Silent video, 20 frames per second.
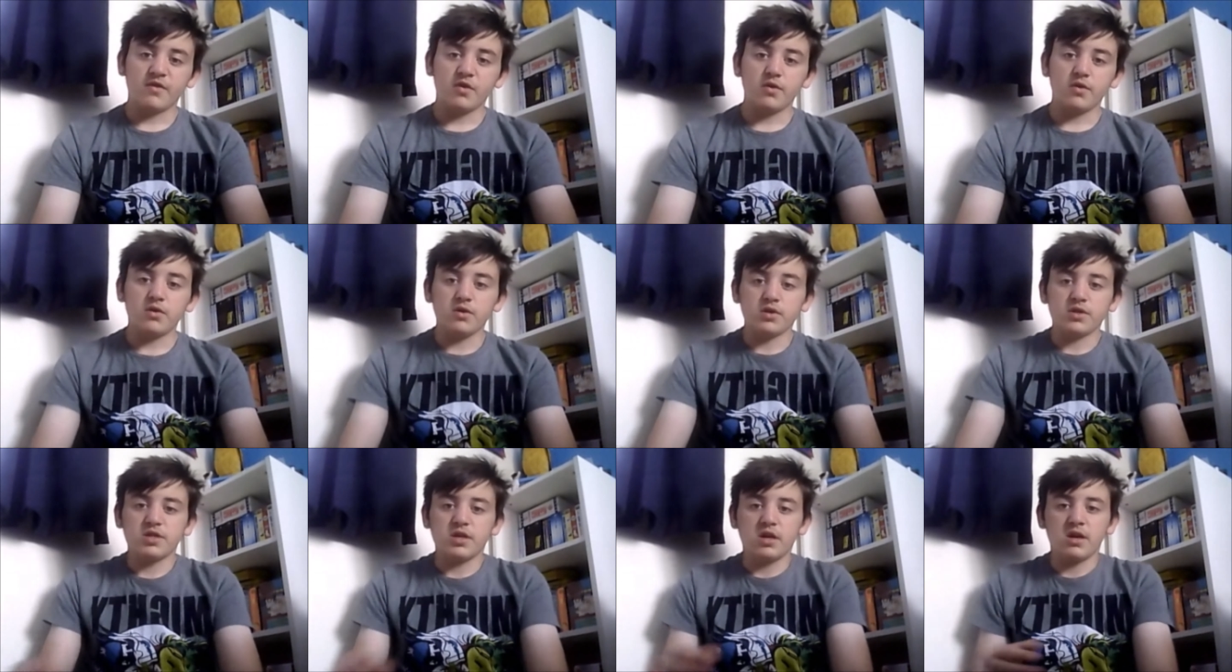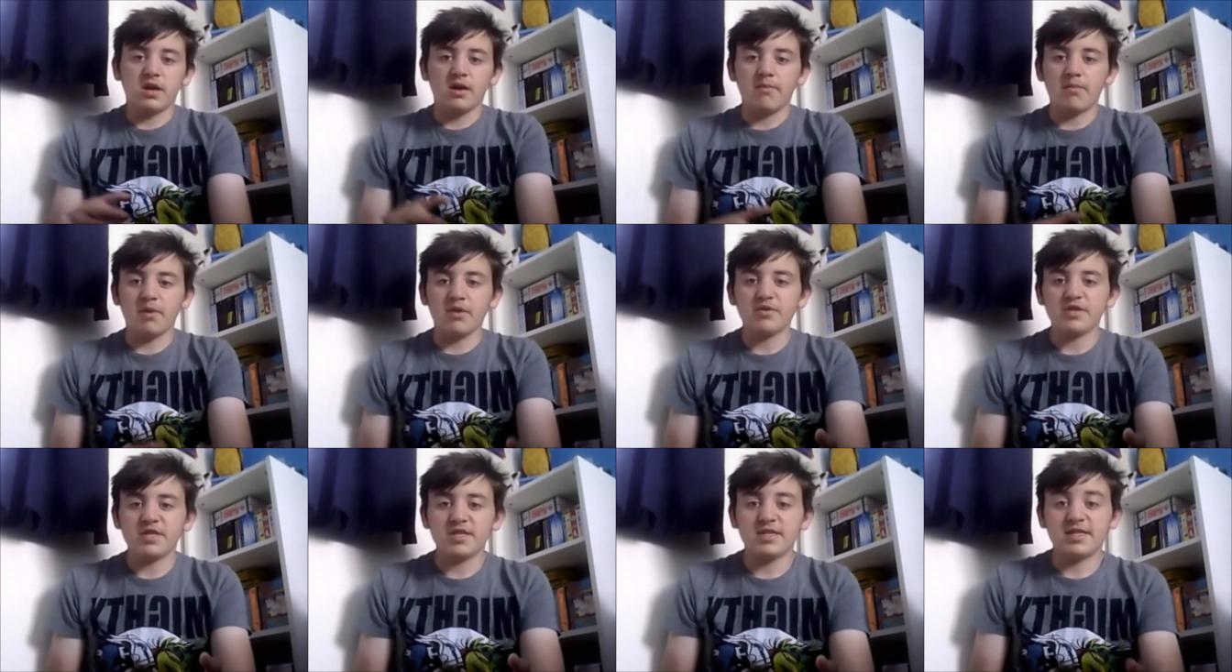course,
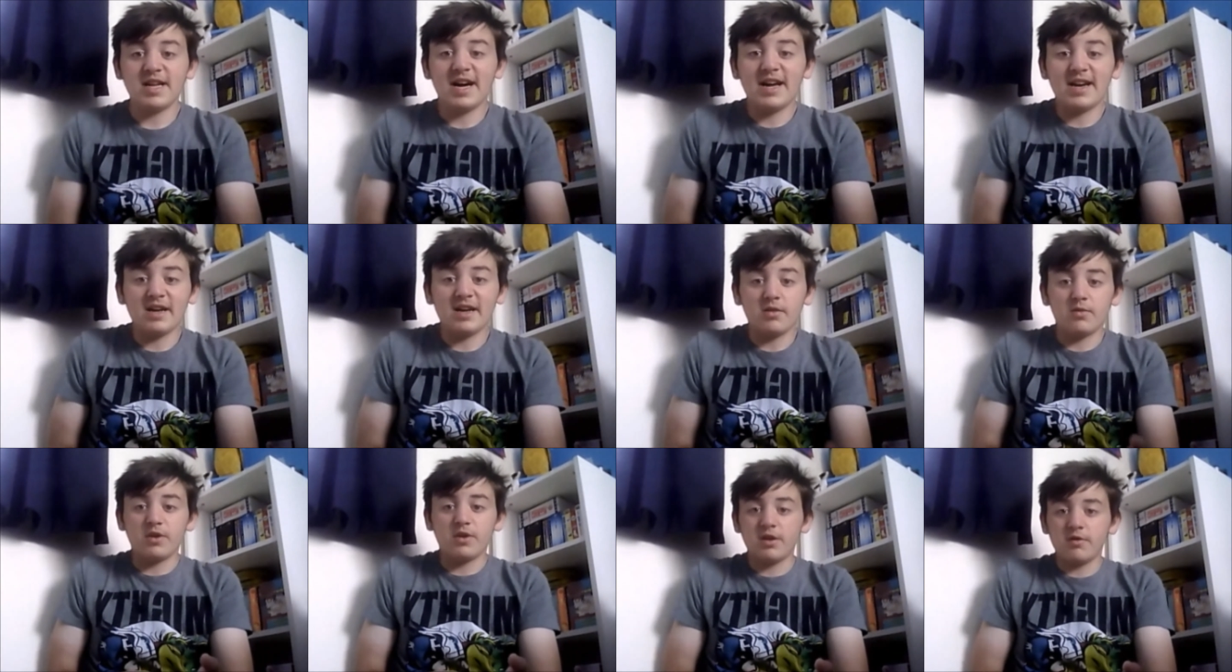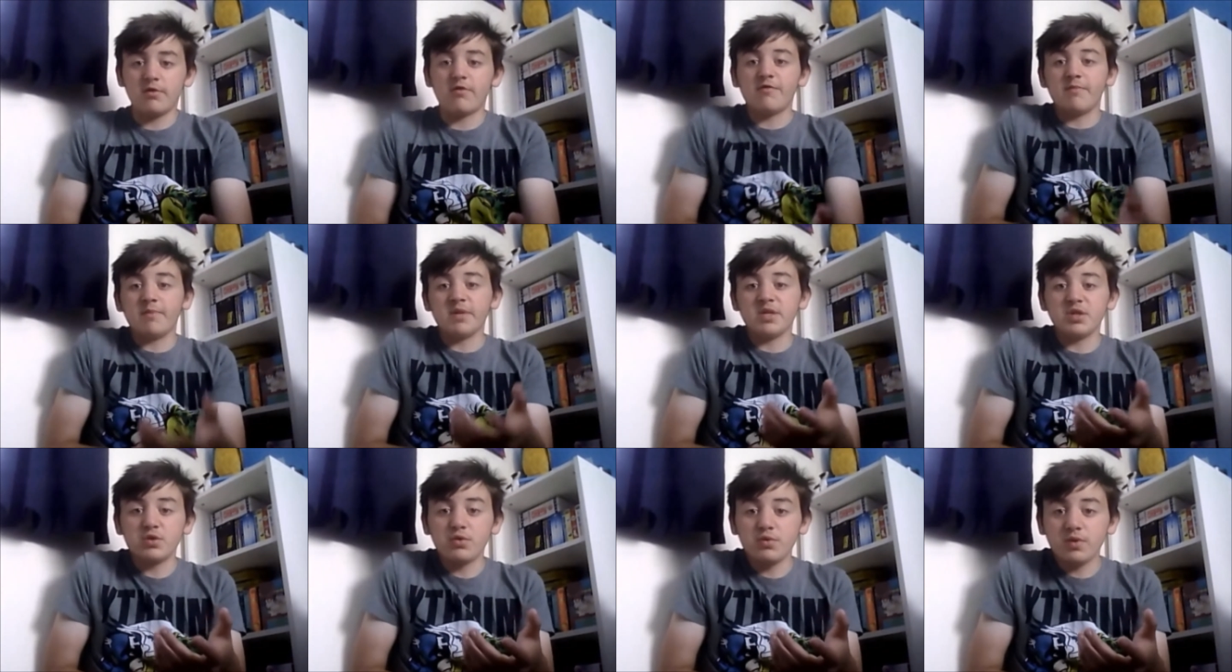blows his dad out of the window with a
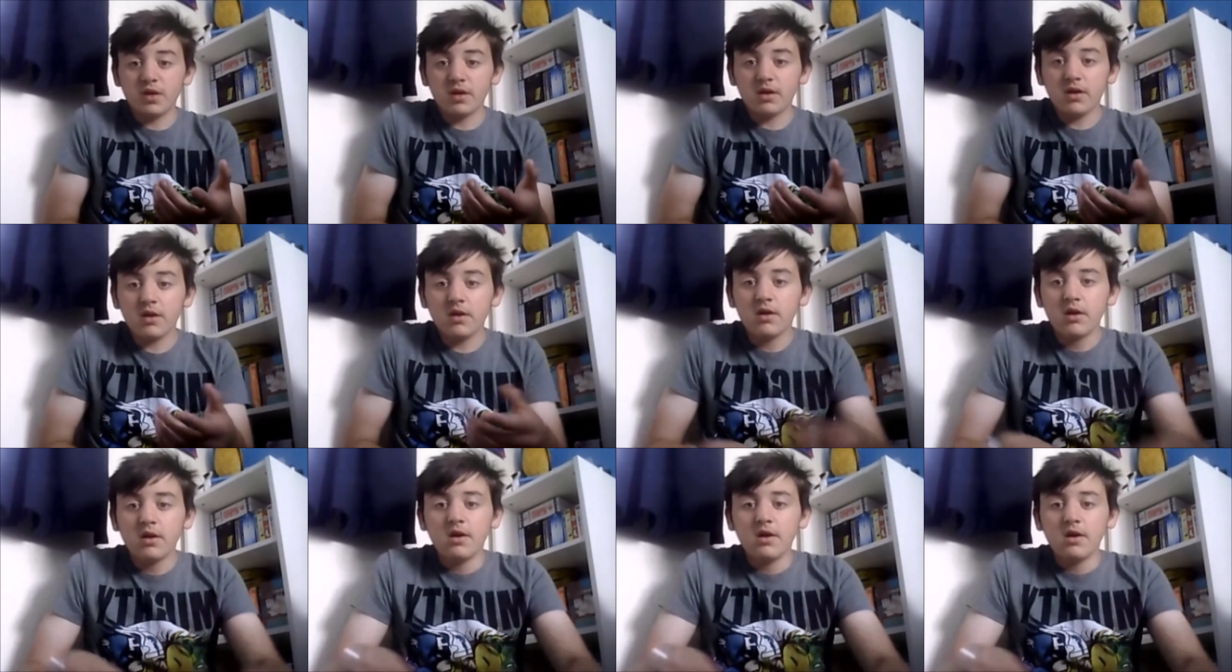bazooka.